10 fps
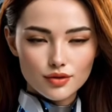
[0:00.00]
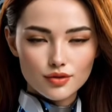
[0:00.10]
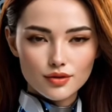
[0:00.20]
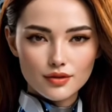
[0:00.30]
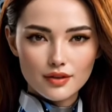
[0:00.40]

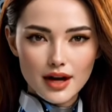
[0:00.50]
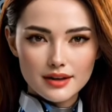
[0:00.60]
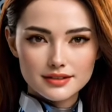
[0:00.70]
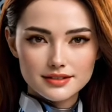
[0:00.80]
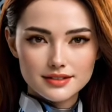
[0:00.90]
It steps
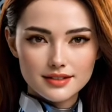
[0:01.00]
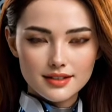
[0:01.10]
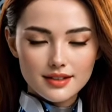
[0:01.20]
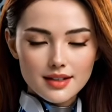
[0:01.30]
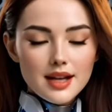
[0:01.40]
between my
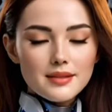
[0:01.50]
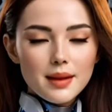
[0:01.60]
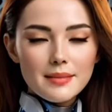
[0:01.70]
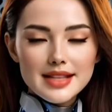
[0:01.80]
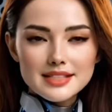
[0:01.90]
queen and
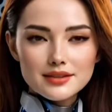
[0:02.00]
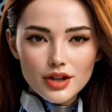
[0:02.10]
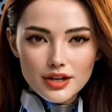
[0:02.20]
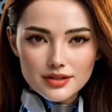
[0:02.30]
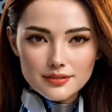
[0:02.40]
my bishop
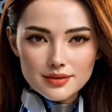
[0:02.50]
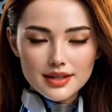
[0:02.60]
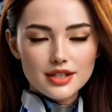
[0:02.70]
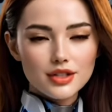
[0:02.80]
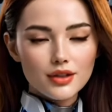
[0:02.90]
and
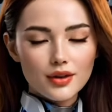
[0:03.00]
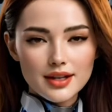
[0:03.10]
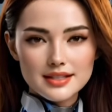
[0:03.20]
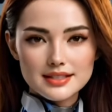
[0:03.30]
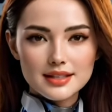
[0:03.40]
holds
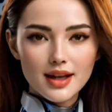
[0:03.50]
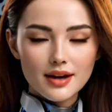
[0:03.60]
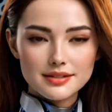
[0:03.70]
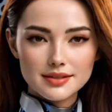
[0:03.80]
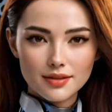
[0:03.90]
e5 on the
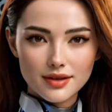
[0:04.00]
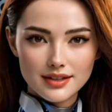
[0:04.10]
way.